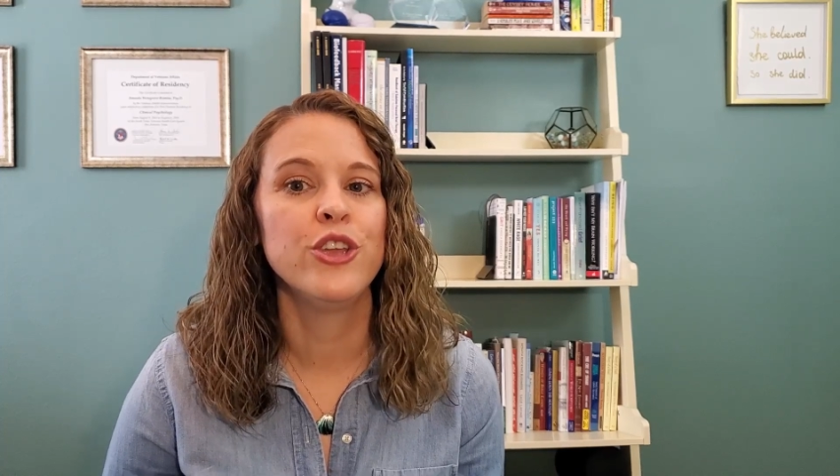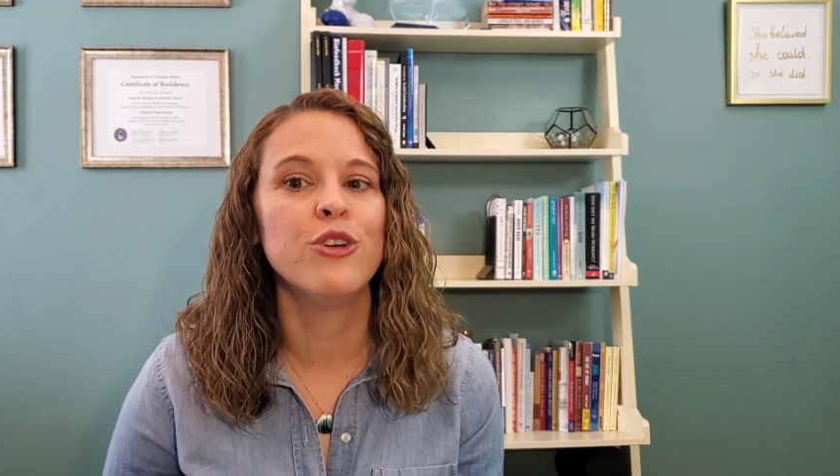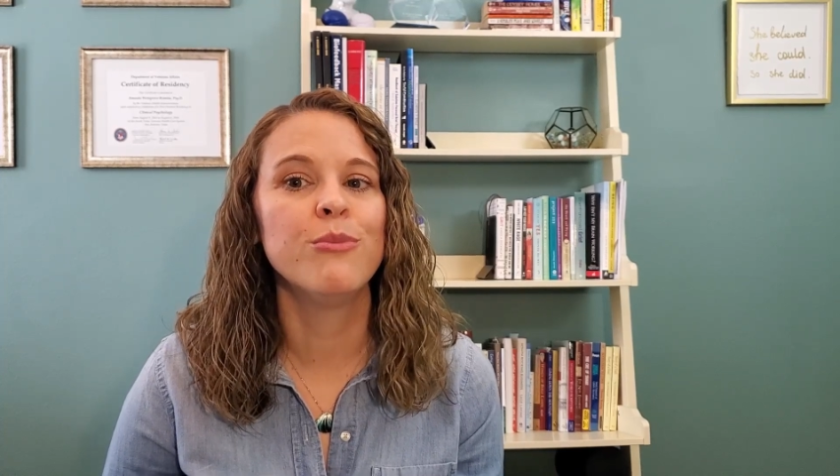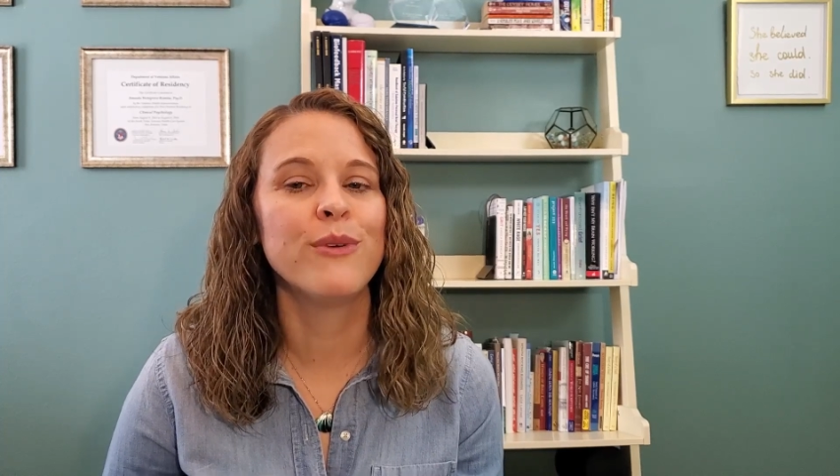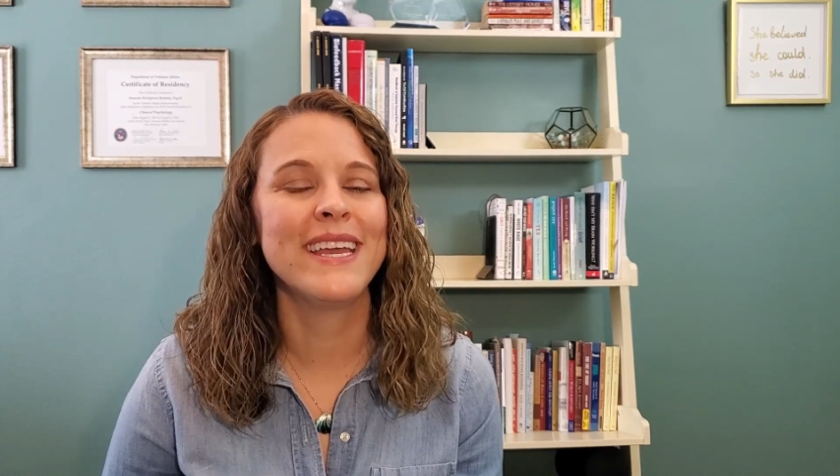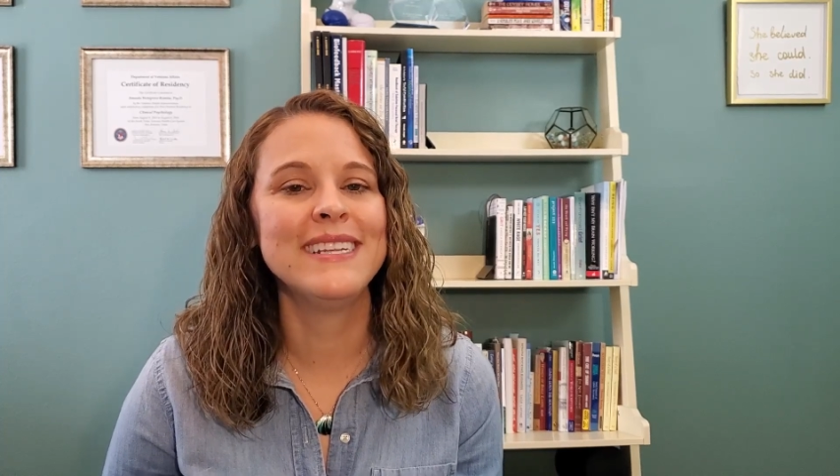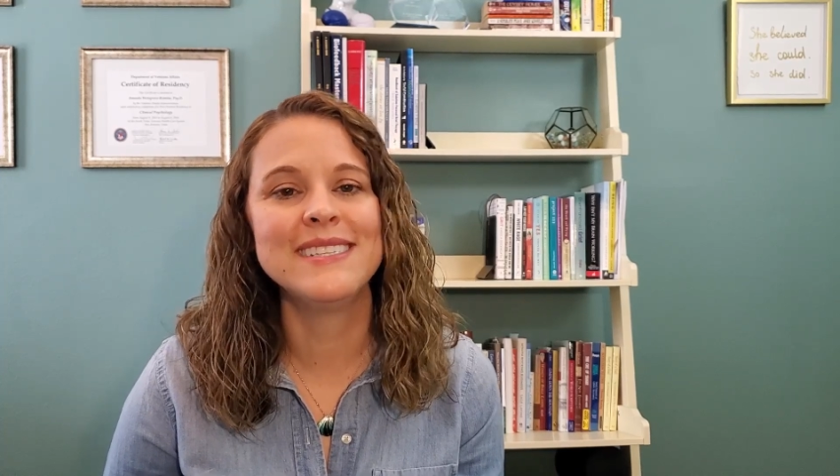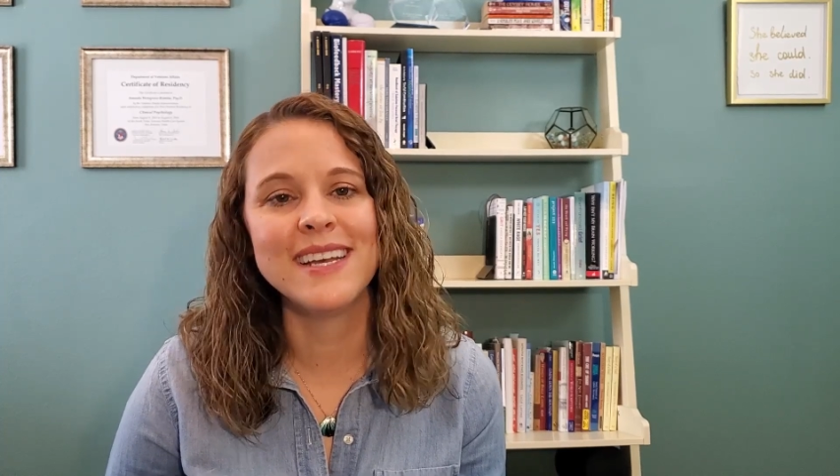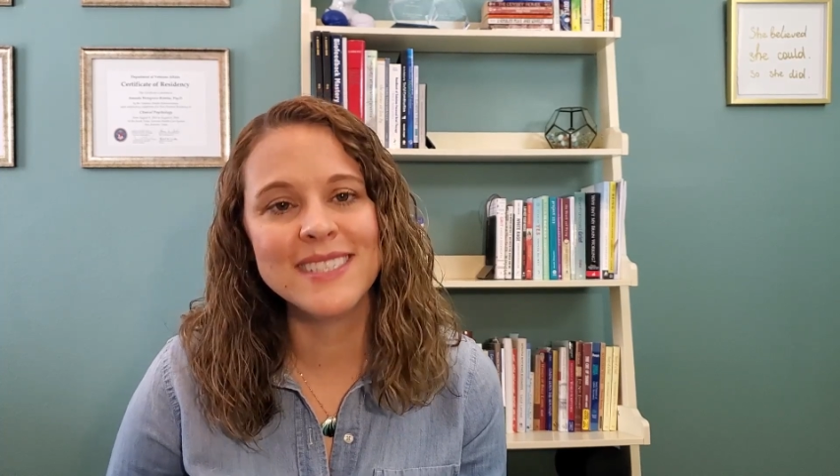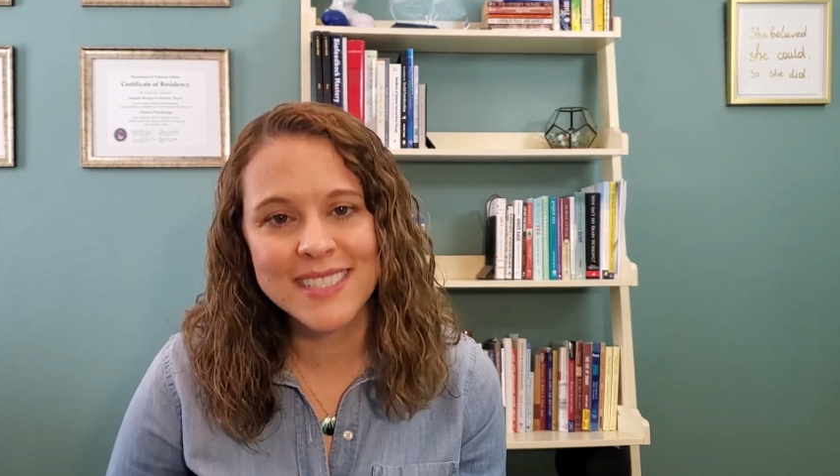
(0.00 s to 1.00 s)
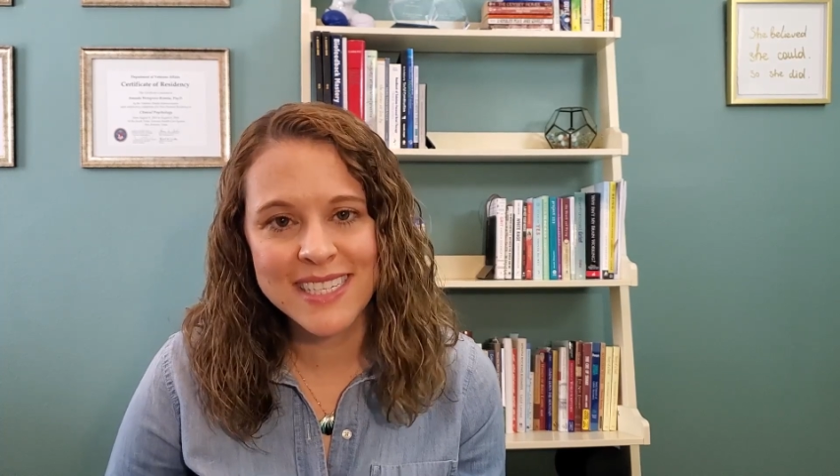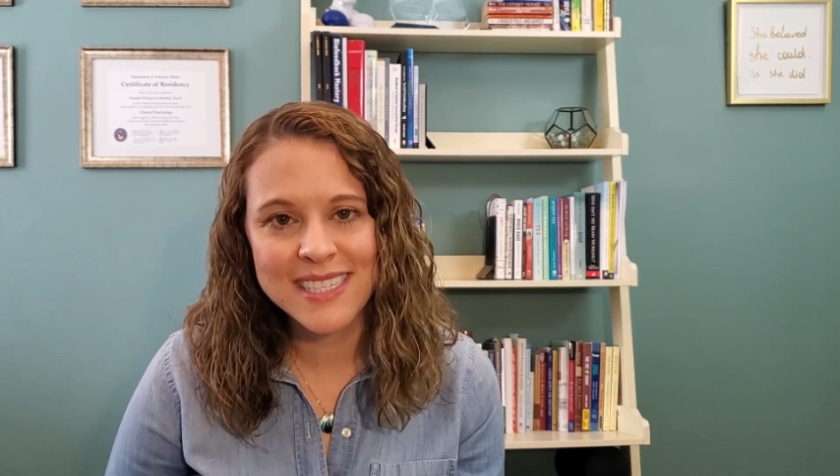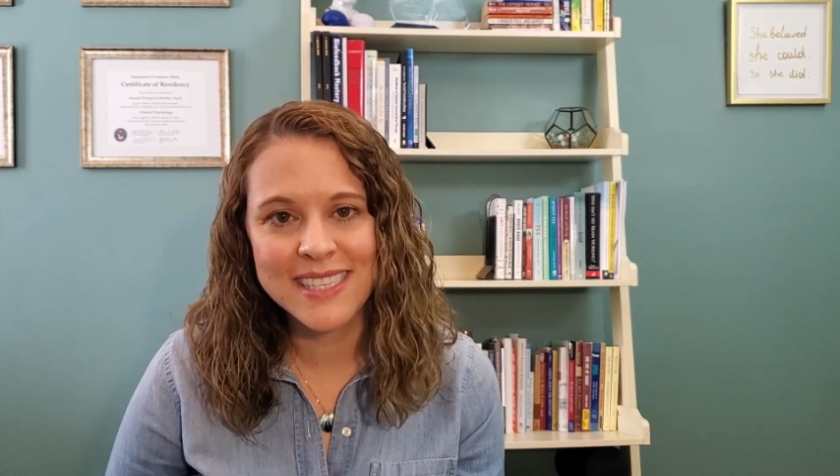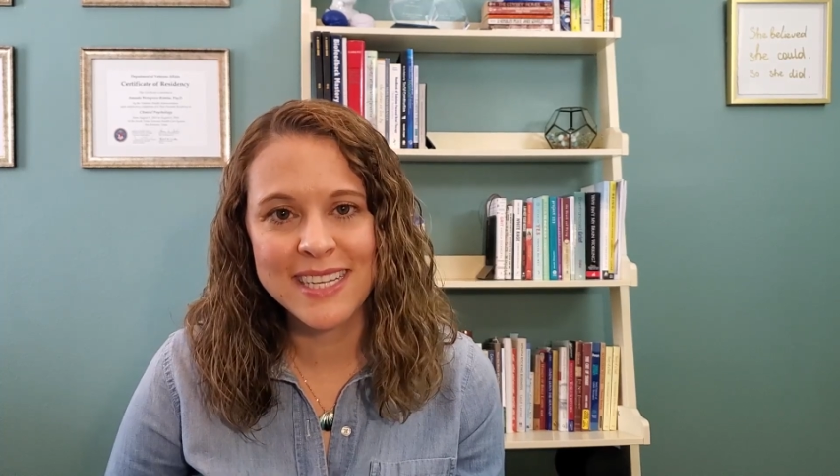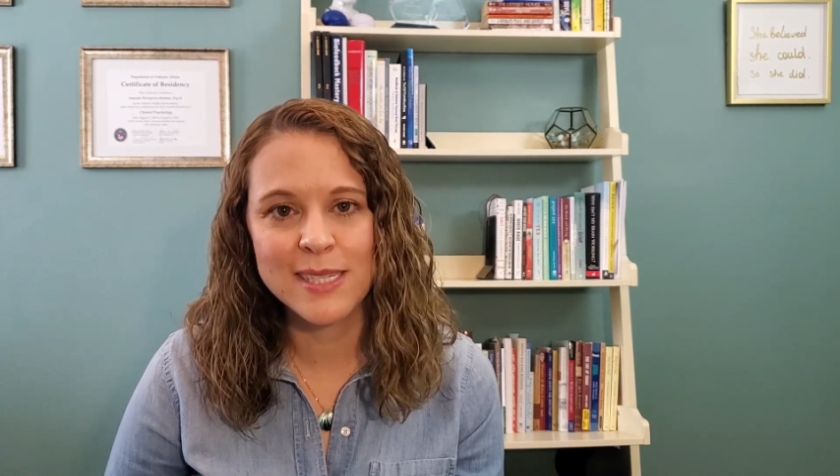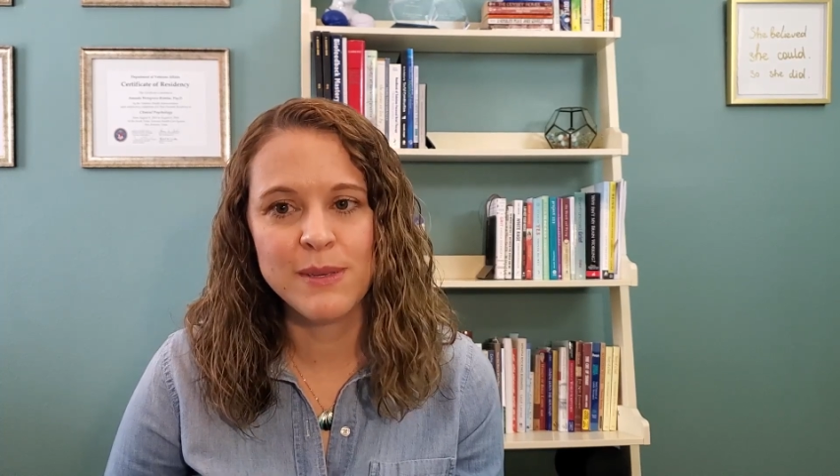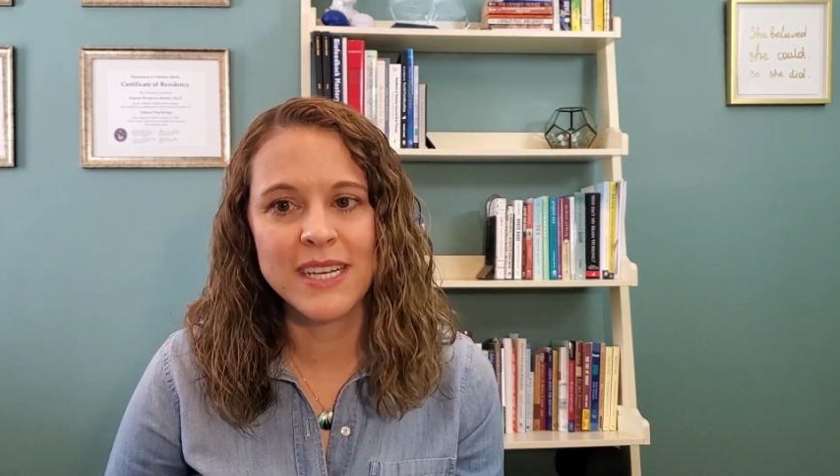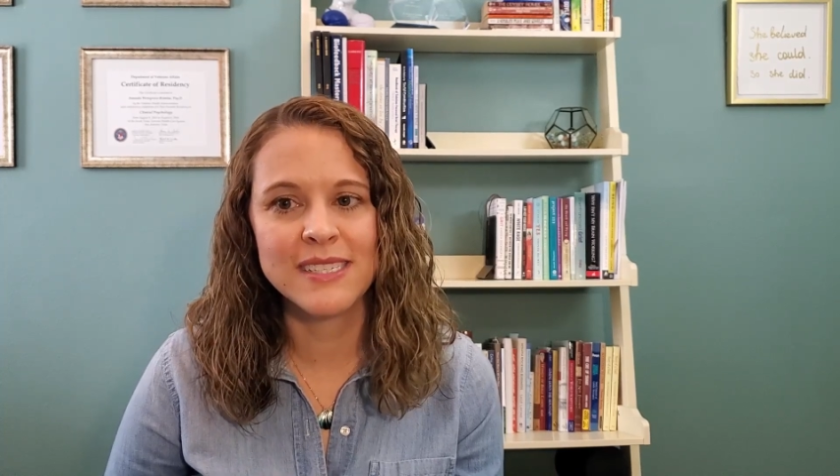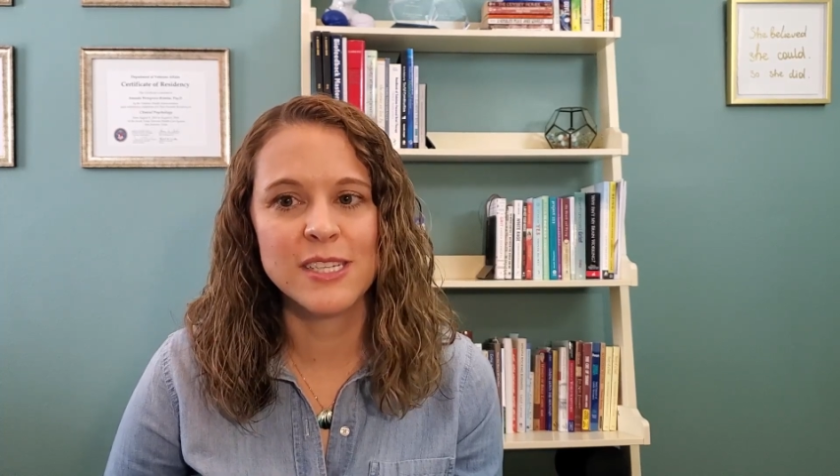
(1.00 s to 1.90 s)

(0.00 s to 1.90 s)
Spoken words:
Your brain does these things because